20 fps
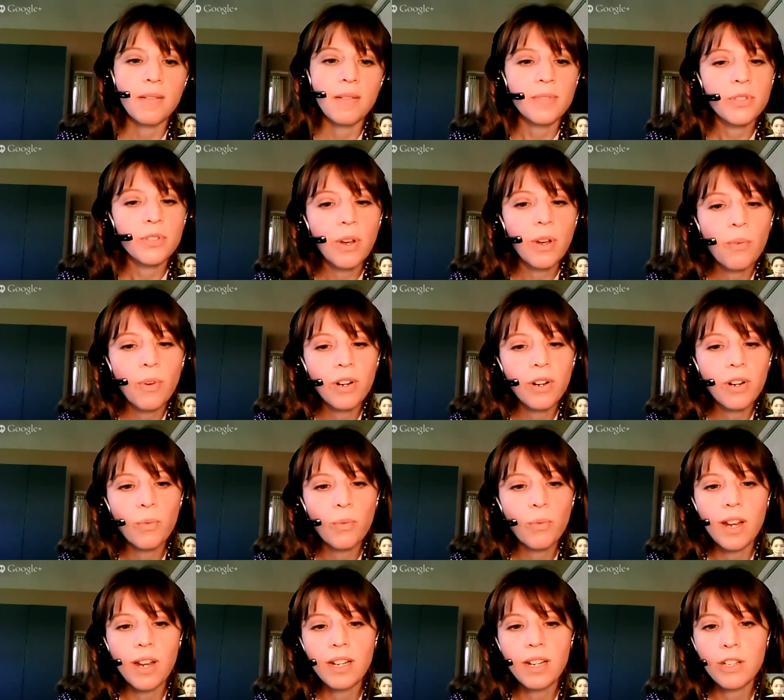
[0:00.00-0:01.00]
So I wonder
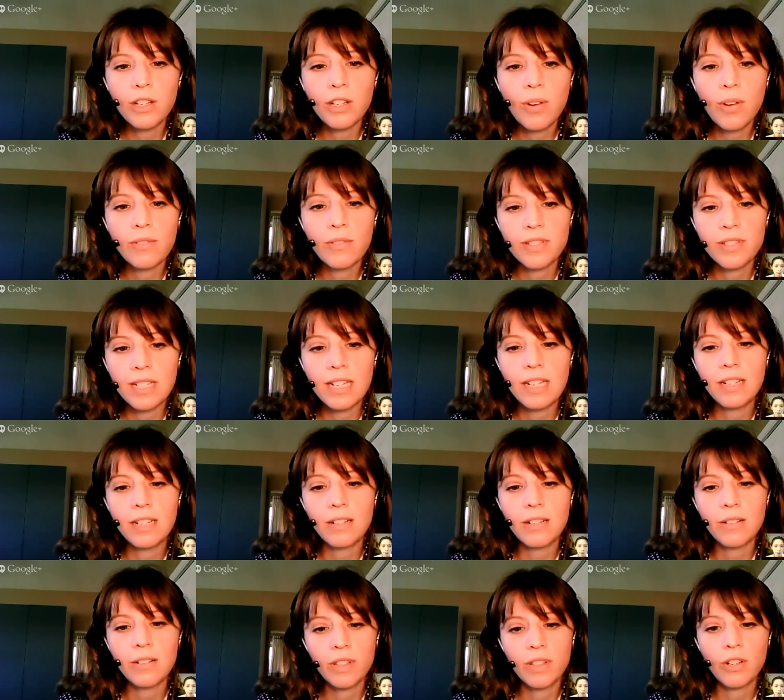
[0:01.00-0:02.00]
what you have
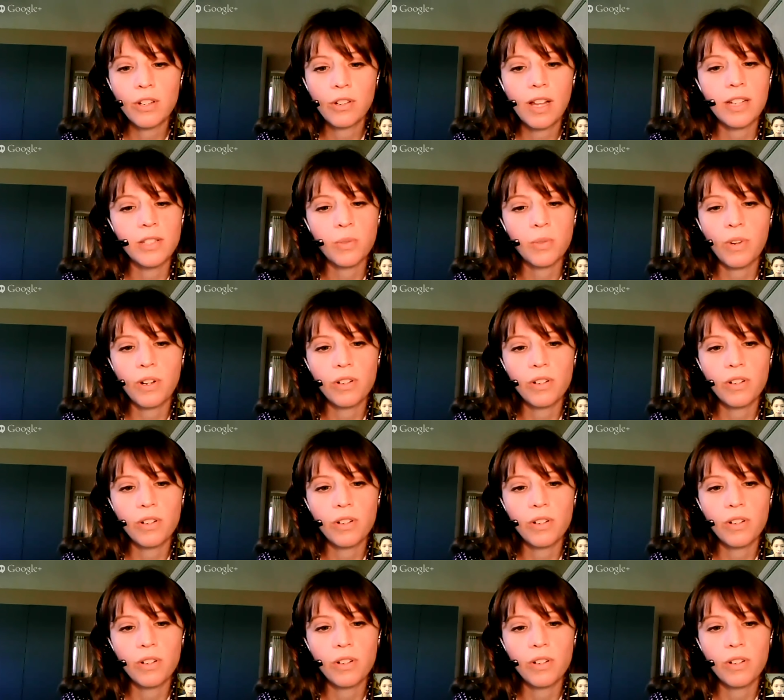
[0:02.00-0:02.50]
seen with your clients.